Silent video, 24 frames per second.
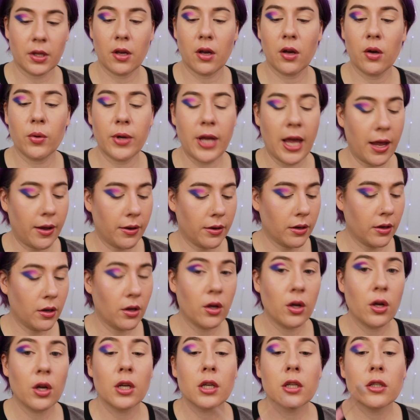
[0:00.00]
Okay,
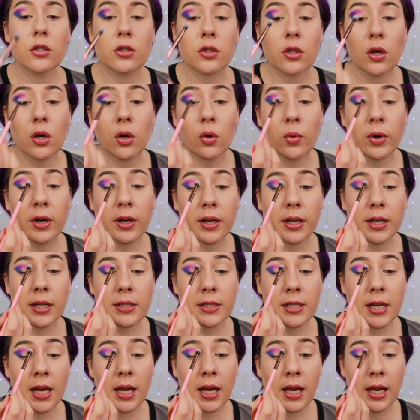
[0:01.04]
so we're gonna
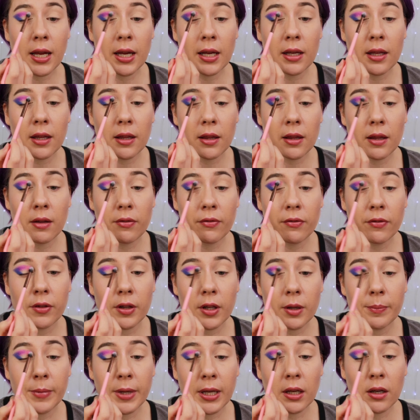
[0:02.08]
take
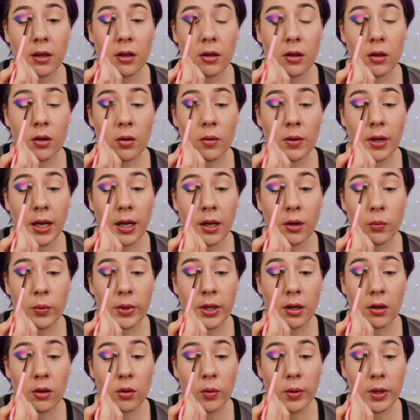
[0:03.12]
Flamingo and
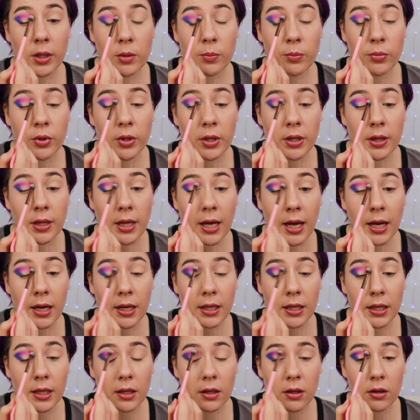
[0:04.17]
we are going to put that
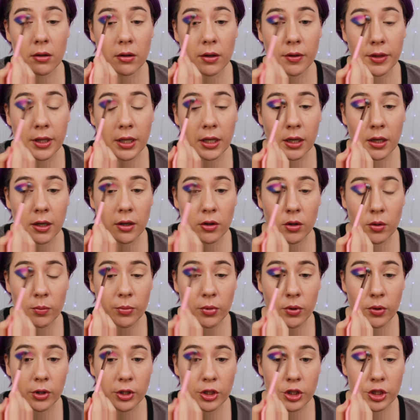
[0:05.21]
here on the inner
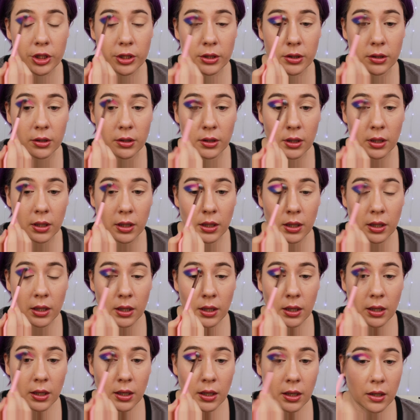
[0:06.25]
portion
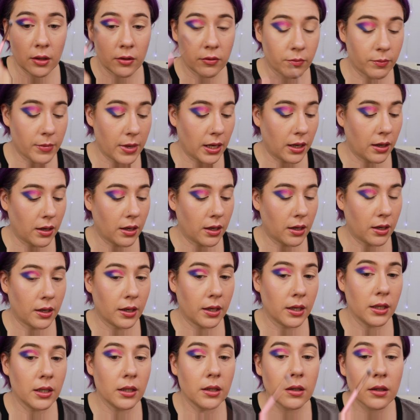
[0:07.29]
of my
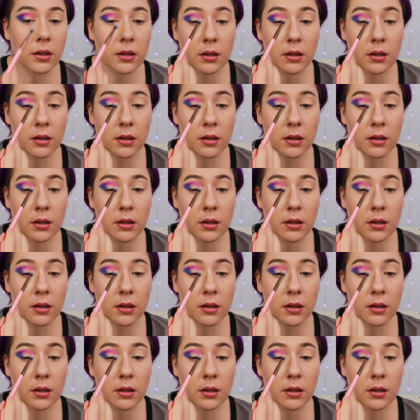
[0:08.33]
eye.